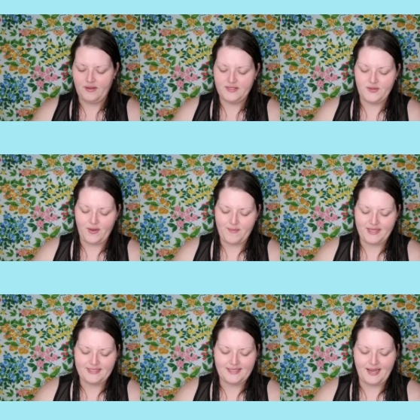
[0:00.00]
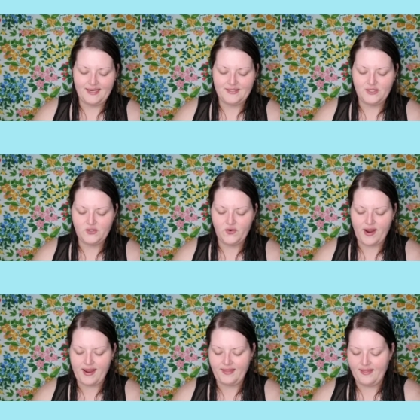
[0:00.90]
So I'm excited to
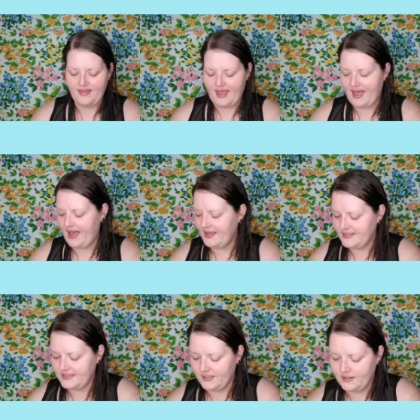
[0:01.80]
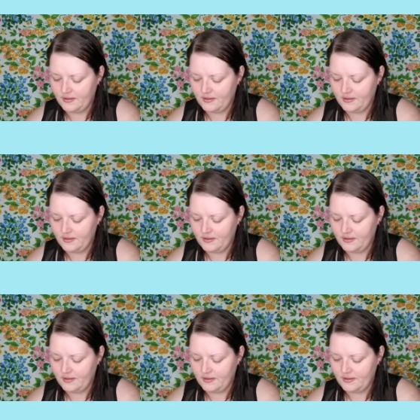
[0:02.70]
try that.